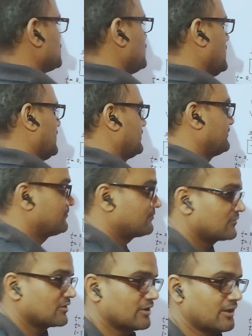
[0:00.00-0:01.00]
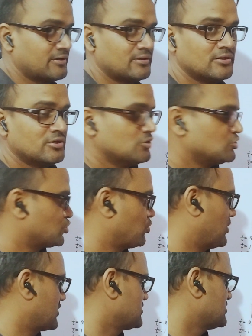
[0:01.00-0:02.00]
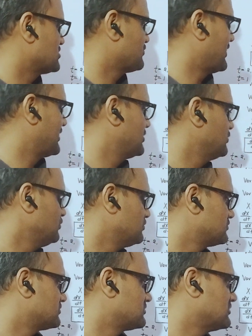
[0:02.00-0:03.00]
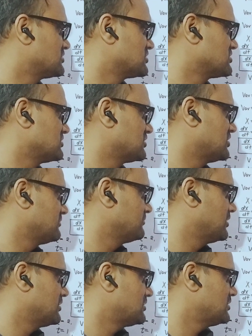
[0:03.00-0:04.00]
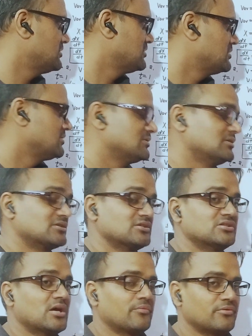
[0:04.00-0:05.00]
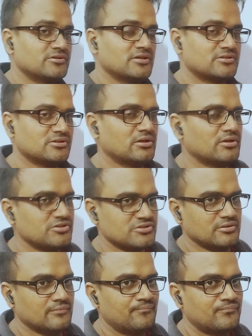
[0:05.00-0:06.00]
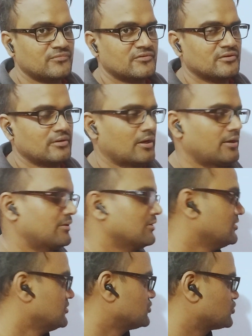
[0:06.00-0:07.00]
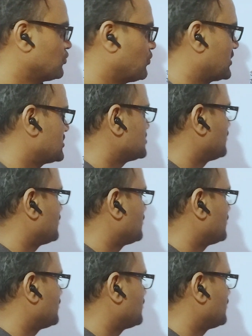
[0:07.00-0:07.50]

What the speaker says: square, right? So what is this value? This is nothing but this is the average acceleration, right? So what is